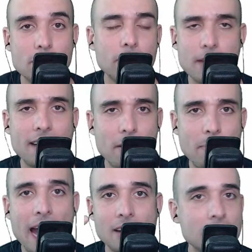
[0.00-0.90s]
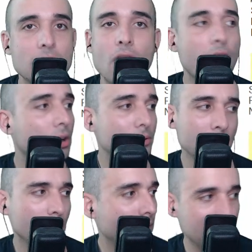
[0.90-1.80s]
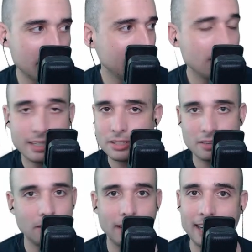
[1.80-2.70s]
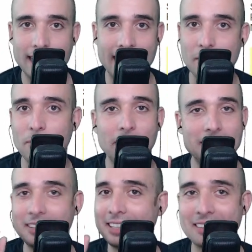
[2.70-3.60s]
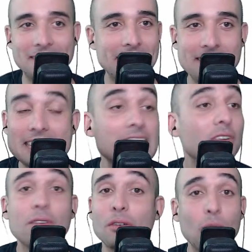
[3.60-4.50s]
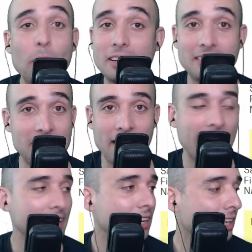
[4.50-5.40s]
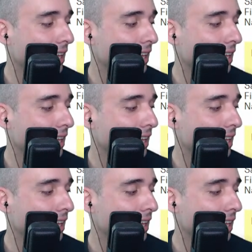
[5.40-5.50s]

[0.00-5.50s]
If you have a pet, you know what I mean? You can just look at an animal and you can hear their voice in your head.